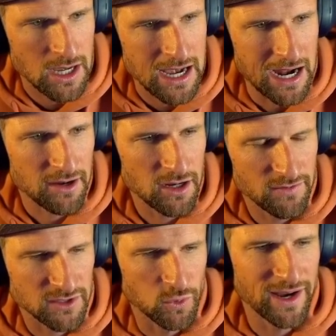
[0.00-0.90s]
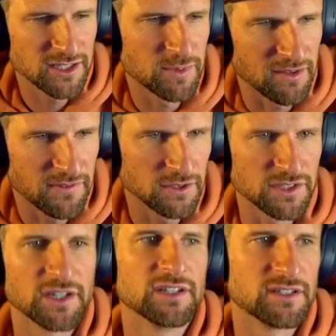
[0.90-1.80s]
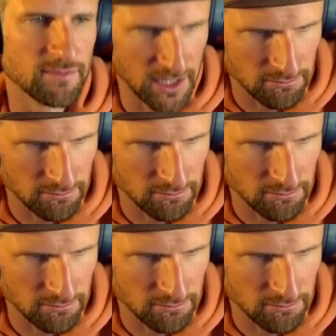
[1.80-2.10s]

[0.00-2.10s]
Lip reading: don't know if this wins, but it feels good to me.